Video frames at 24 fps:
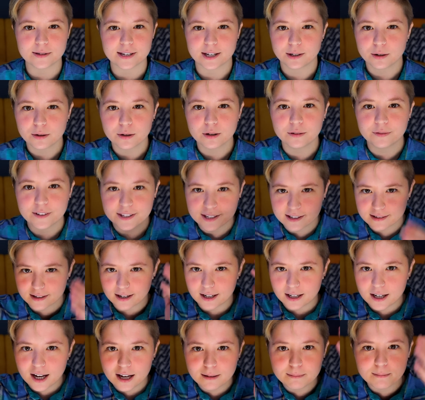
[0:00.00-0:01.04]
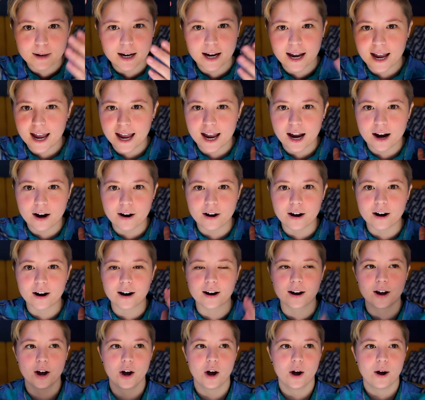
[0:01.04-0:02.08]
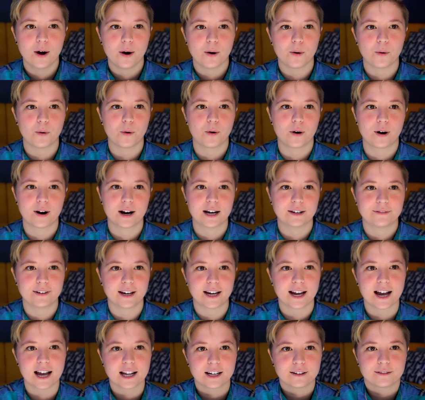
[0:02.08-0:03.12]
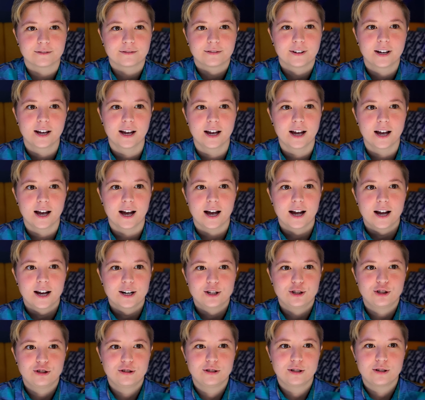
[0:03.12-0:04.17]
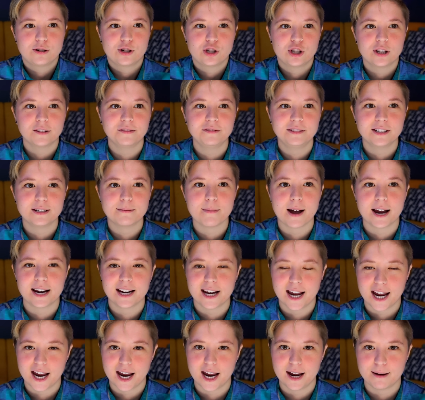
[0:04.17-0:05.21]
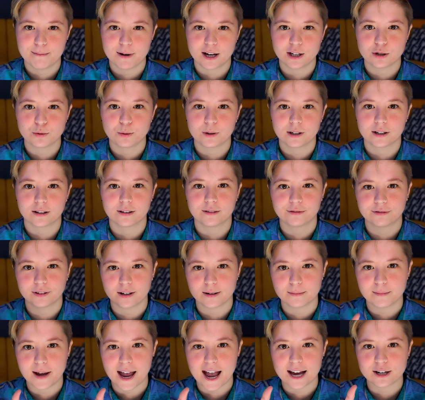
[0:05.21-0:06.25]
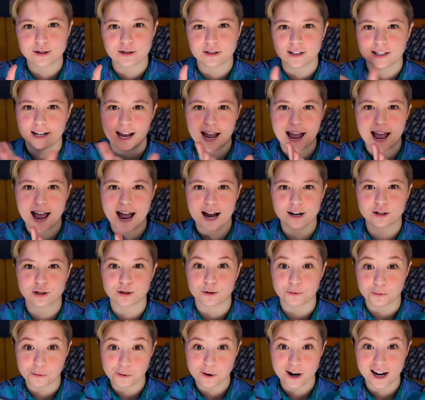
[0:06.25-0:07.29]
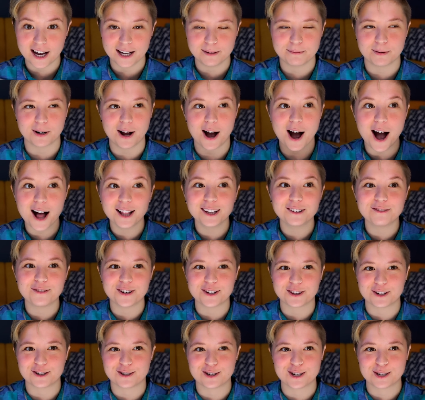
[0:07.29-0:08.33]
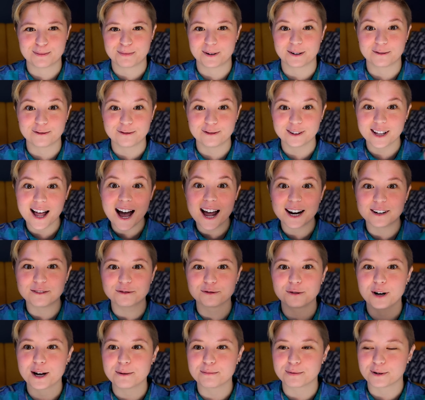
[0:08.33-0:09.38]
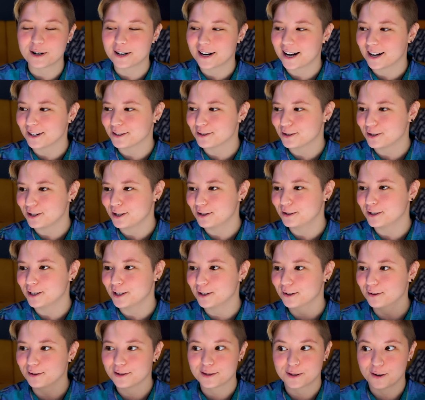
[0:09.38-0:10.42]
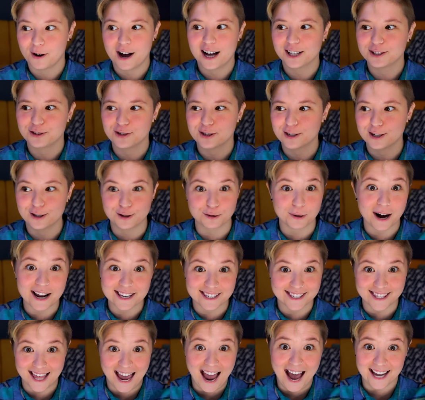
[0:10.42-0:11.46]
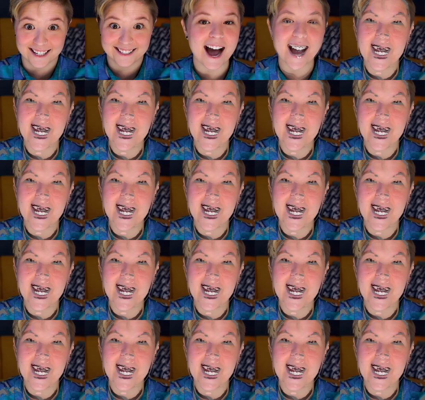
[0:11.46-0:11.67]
I don't know if it's because I cut my hair or if I kind of shifted my name on Twitter from Ashley to Ash or what, but all of you, there's just been a flood of what pronouns do you use, so I'll just address that.